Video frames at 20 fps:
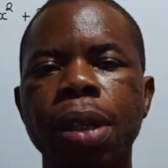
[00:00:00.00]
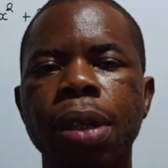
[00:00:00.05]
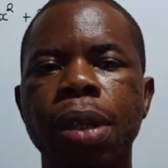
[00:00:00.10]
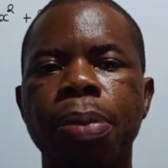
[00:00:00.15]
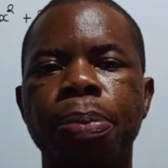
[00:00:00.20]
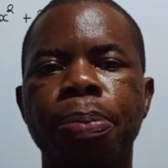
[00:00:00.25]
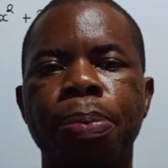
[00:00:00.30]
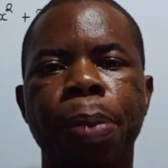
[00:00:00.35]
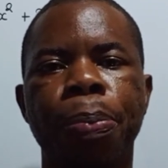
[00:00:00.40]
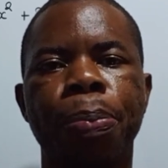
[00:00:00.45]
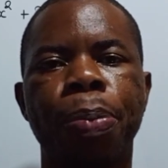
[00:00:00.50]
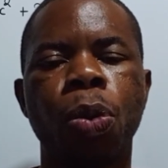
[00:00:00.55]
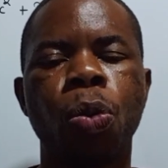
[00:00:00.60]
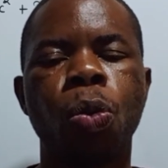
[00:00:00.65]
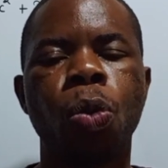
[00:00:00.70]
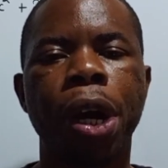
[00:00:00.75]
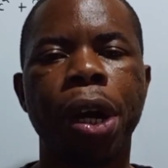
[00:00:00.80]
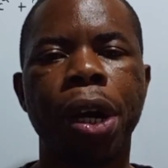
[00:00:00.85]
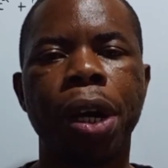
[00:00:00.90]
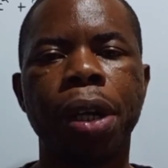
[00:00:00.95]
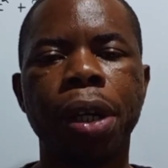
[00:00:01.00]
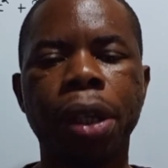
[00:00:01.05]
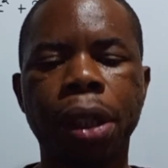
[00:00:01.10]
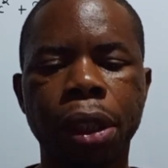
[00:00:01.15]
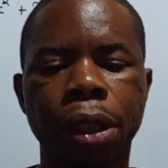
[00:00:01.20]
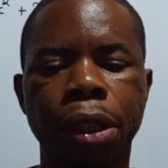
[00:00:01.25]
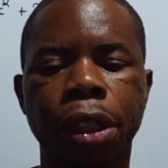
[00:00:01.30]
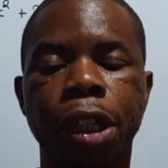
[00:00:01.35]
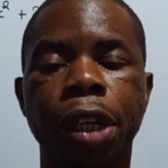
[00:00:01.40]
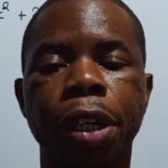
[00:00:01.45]
paper one
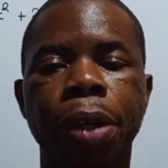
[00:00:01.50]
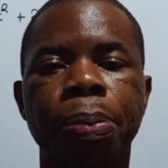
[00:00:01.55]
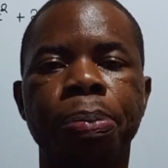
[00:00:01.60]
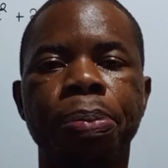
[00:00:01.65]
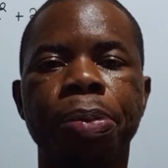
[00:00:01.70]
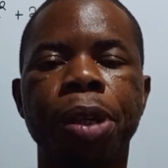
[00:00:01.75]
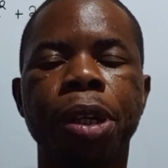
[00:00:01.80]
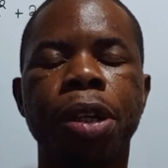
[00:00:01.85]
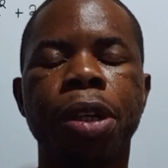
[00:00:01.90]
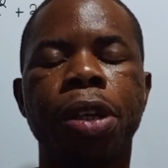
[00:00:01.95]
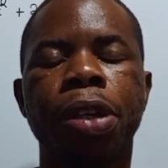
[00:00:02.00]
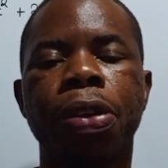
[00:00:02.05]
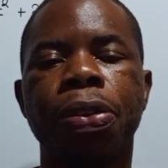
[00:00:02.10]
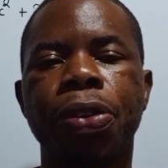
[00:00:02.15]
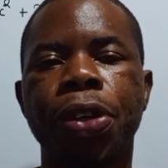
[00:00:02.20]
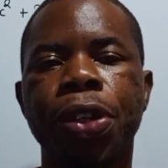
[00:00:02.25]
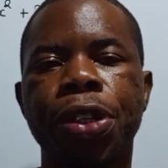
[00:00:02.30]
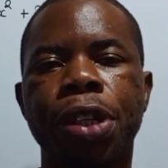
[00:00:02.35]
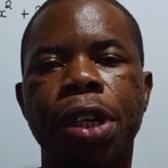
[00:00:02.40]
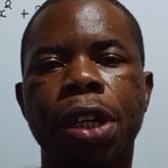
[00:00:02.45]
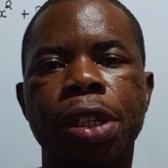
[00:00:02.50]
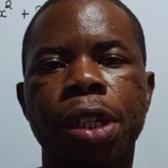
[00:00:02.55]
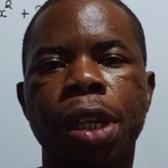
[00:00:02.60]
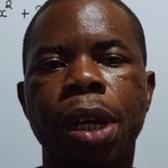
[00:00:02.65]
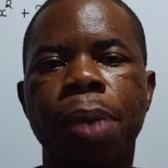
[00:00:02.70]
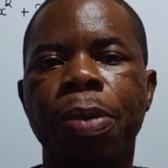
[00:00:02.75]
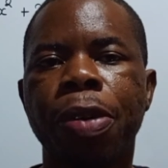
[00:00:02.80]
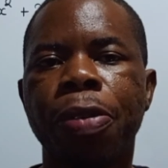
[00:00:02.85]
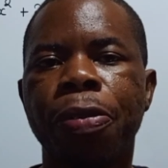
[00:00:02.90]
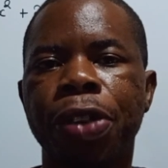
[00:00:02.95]
okay these are some
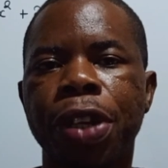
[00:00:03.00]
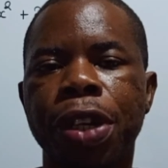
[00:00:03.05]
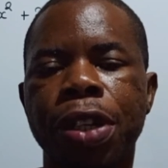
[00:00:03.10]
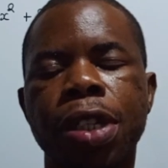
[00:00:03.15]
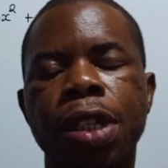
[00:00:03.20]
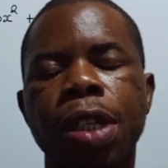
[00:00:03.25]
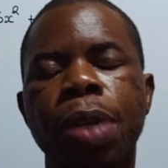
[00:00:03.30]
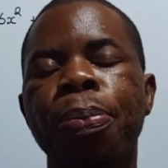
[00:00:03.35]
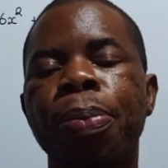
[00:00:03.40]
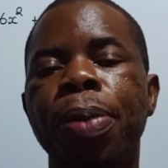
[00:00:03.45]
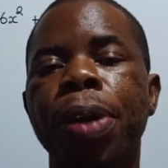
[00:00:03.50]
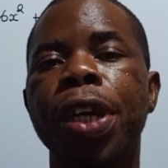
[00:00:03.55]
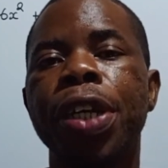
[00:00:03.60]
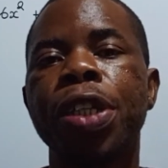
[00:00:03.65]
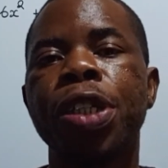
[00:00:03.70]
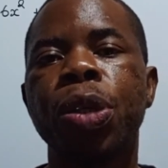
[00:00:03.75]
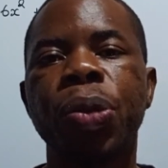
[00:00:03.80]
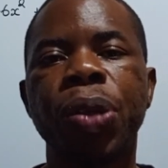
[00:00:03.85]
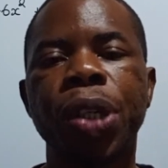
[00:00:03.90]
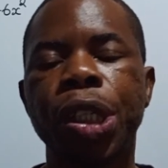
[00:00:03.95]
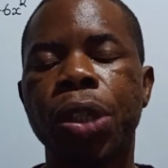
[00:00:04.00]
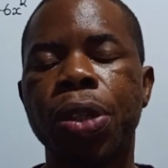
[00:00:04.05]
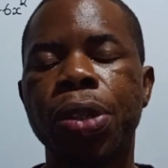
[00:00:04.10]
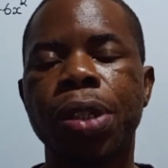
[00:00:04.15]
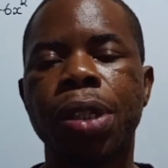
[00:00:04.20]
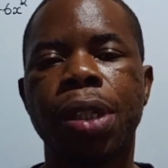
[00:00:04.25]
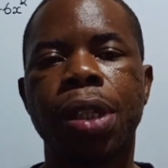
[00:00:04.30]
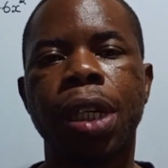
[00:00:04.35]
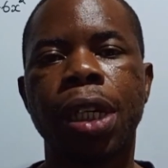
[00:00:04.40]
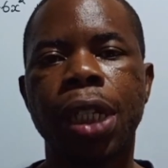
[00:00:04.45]
of the simplest questions
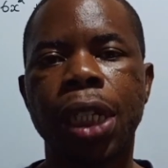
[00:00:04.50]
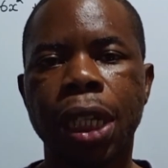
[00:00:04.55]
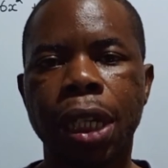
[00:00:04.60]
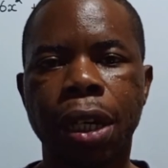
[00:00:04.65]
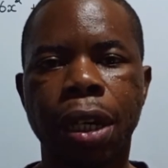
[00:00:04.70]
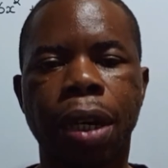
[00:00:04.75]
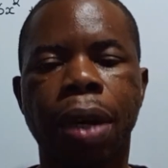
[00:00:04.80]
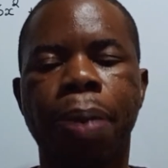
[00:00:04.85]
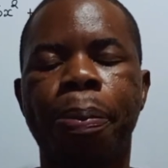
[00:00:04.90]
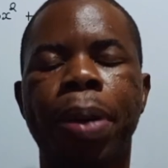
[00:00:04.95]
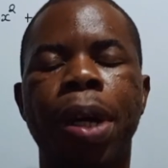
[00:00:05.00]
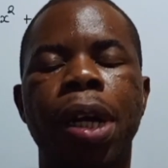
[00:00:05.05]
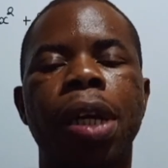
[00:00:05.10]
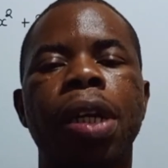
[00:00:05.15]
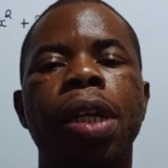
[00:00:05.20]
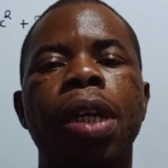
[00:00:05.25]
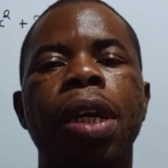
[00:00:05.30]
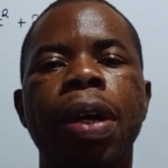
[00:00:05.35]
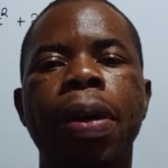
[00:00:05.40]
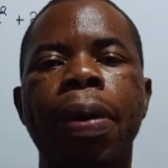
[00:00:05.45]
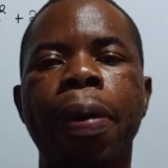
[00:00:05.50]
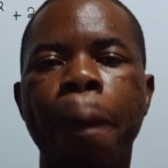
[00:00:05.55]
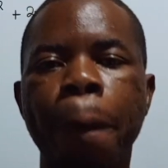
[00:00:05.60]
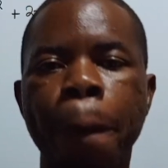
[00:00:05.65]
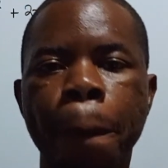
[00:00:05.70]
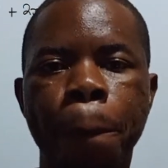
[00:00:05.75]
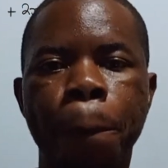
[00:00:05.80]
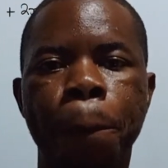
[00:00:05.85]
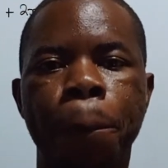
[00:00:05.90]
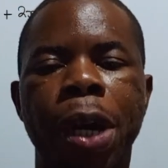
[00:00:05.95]
that come under
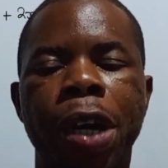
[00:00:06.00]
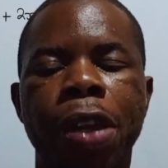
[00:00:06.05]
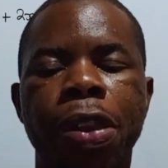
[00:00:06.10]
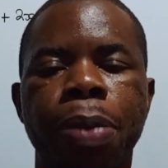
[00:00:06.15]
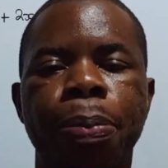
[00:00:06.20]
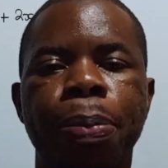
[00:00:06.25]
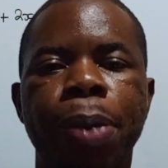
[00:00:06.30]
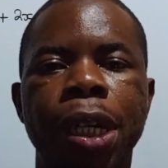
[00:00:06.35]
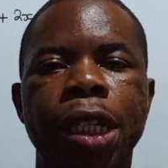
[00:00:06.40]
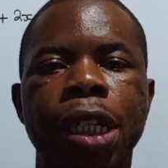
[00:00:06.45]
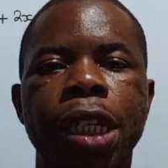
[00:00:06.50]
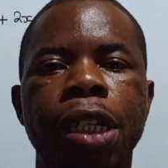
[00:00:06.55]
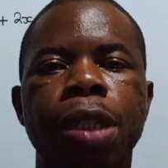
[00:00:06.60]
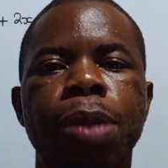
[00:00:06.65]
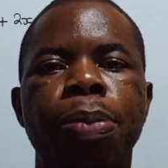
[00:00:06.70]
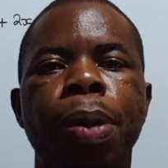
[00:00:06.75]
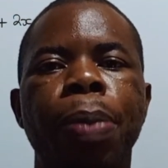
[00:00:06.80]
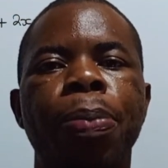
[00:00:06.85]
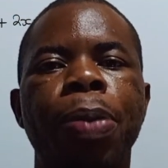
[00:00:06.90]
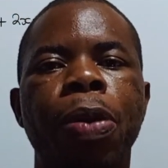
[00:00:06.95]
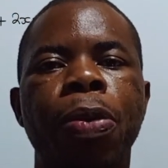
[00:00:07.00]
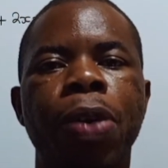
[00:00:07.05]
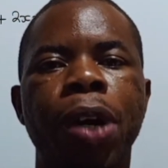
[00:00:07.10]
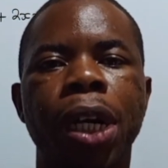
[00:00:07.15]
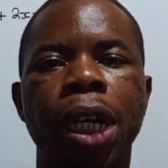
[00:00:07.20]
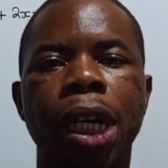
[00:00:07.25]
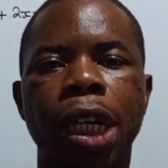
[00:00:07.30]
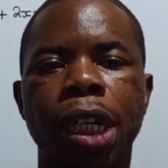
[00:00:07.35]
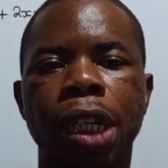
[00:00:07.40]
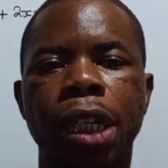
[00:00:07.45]
mathematics paper one
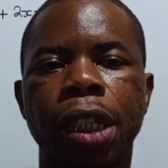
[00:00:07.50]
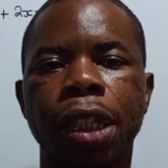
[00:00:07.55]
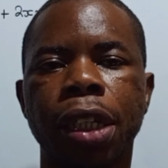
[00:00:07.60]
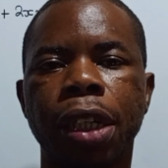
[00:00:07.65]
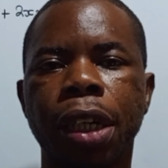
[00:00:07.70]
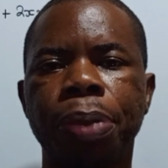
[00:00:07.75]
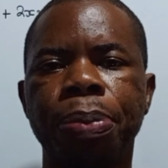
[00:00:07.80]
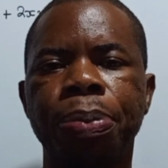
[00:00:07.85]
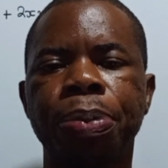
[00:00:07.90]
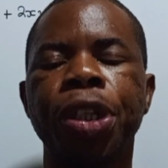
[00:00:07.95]
and um,